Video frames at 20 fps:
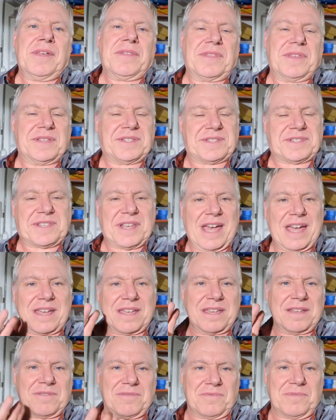The
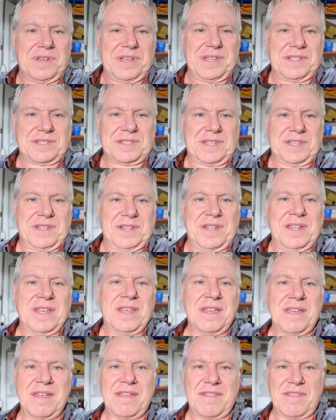second reason
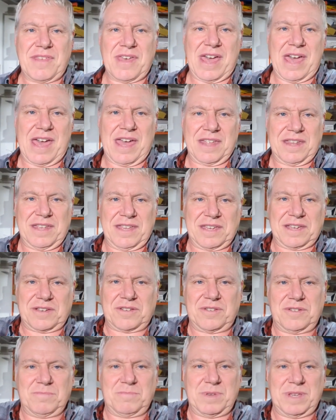that it
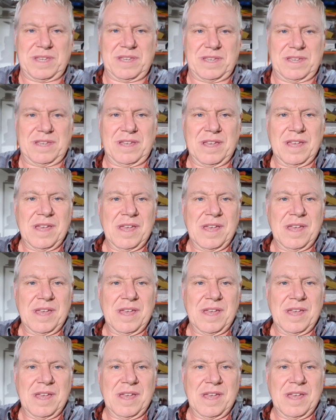could be